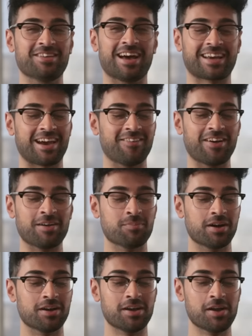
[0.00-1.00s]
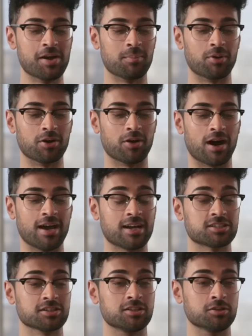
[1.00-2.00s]
mean I can't wait. But bro, I
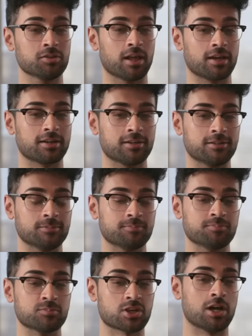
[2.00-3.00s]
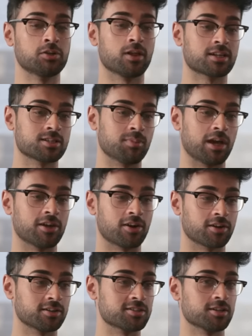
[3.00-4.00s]
actually do like um, so I do like some A and
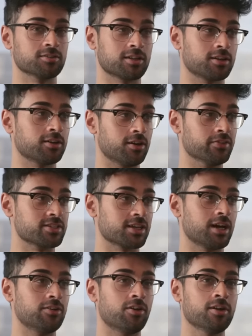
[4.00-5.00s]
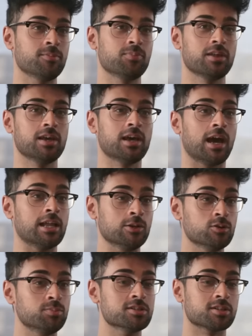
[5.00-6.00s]
R consulting on the yeah. side, right? And
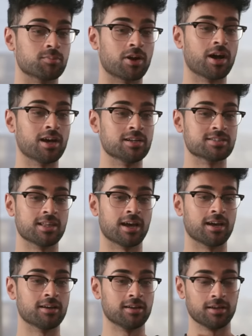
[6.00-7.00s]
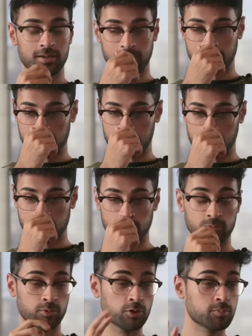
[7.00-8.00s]
you would be surprised that
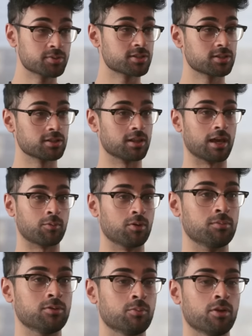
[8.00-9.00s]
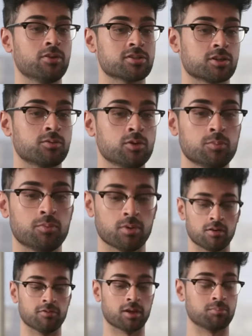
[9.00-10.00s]
groups like when when there's a group
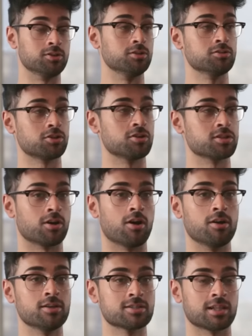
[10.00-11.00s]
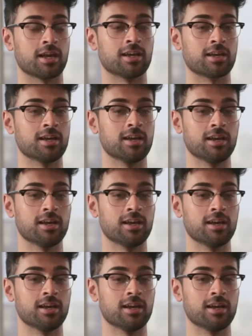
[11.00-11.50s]
of like producers and artists like